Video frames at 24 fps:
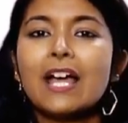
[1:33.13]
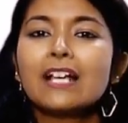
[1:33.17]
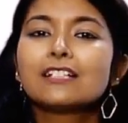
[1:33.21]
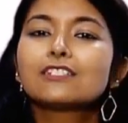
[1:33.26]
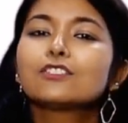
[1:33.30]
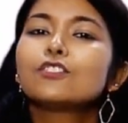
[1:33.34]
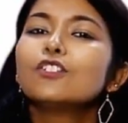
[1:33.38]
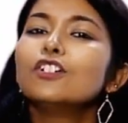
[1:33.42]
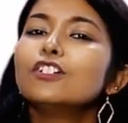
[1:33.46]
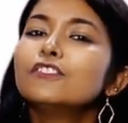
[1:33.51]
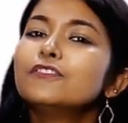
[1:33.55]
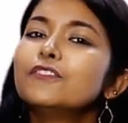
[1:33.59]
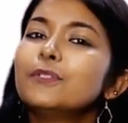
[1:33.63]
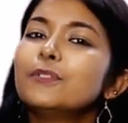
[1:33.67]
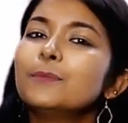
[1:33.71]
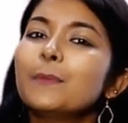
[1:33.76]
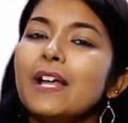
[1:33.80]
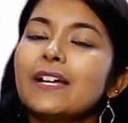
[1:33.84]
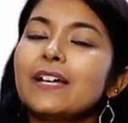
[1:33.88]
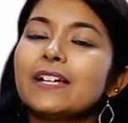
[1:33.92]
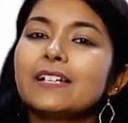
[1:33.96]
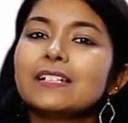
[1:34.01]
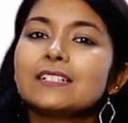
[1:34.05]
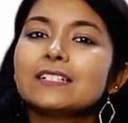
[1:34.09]
as code
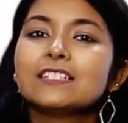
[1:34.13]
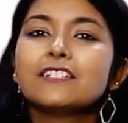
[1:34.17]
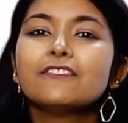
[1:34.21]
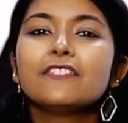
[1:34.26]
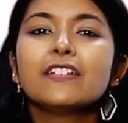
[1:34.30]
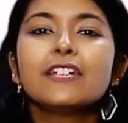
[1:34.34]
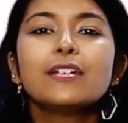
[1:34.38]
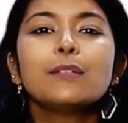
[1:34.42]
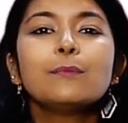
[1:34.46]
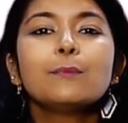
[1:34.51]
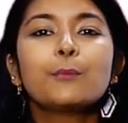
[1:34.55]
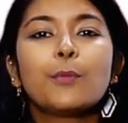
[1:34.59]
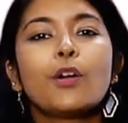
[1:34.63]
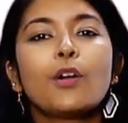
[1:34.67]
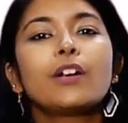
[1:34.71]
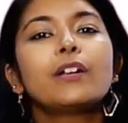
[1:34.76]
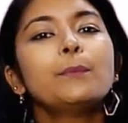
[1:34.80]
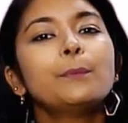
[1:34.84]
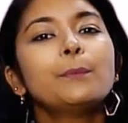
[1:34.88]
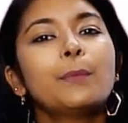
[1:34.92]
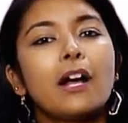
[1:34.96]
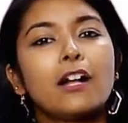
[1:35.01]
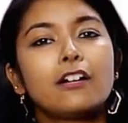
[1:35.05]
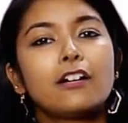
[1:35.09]
formatting is a very
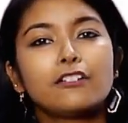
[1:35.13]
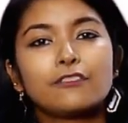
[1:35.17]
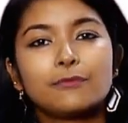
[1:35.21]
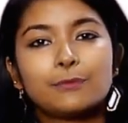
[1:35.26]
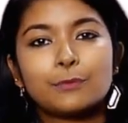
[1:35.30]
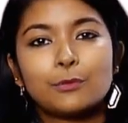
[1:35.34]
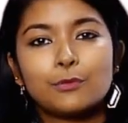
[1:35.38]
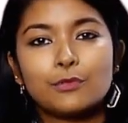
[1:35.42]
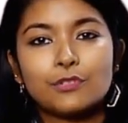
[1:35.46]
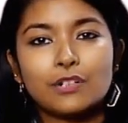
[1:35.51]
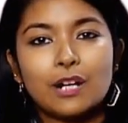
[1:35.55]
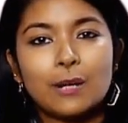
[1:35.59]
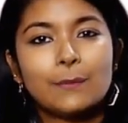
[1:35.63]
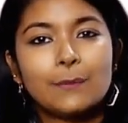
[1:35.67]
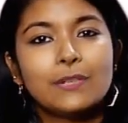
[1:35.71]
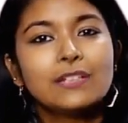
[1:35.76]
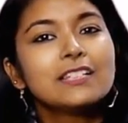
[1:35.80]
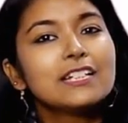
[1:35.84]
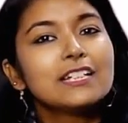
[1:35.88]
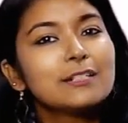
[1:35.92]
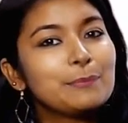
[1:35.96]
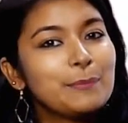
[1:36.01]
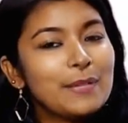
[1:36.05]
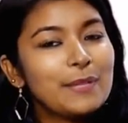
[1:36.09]
important part of
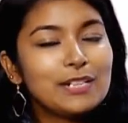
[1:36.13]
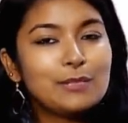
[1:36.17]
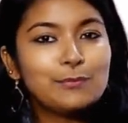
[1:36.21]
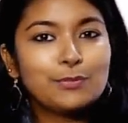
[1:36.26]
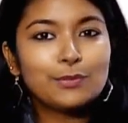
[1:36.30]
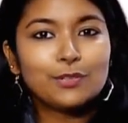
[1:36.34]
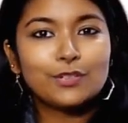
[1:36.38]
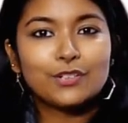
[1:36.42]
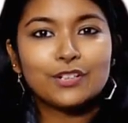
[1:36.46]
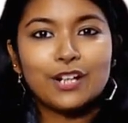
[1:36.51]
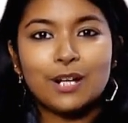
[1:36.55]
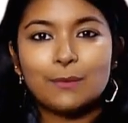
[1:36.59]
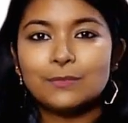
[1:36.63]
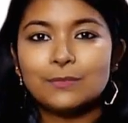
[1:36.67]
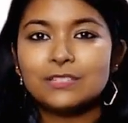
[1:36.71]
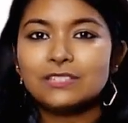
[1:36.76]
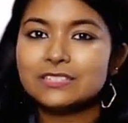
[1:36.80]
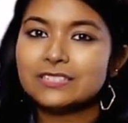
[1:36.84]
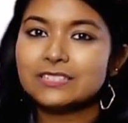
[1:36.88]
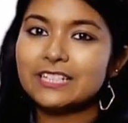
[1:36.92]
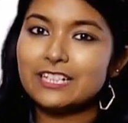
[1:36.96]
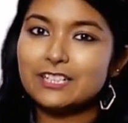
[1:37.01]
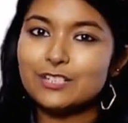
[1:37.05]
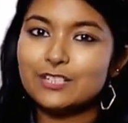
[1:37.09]
programming that many
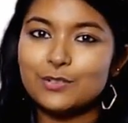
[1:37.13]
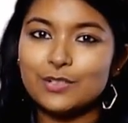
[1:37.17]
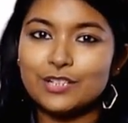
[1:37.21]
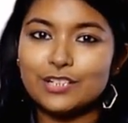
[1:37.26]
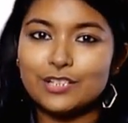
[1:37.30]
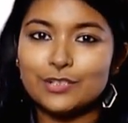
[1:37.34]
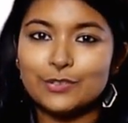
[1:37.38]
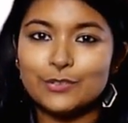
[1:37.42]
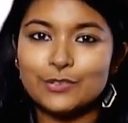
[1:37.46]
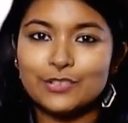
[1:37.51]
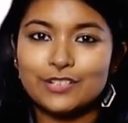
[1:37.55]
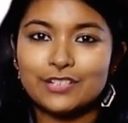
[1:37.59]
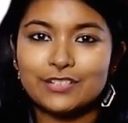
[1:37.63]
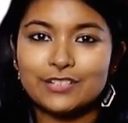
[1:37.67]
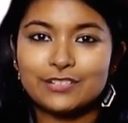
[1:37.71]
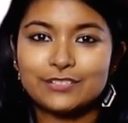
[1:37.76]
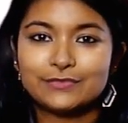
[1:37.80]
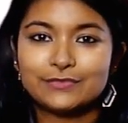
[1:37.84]
programmers tend to ignore.